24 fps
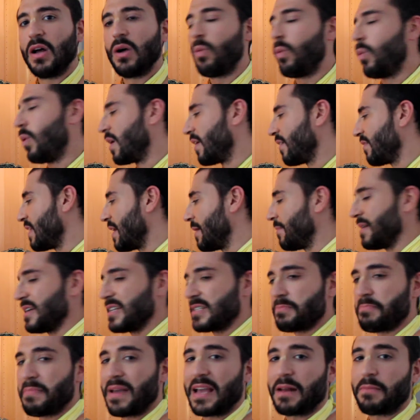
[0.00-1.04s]
One of them
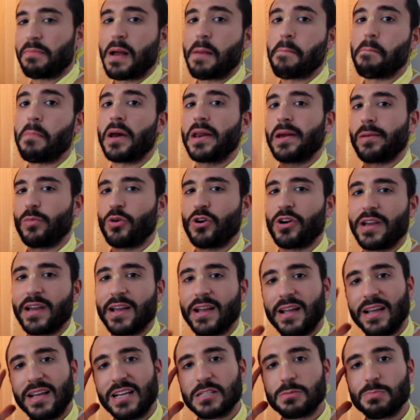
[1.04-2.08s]
is made by Manamoy,
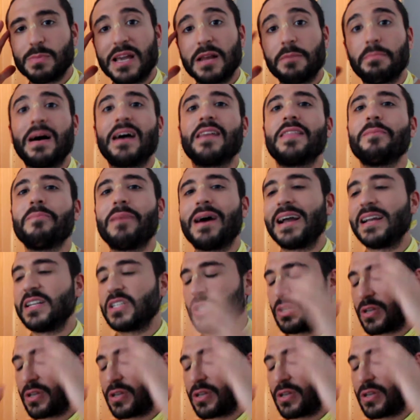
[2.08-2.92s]
is made by the mind.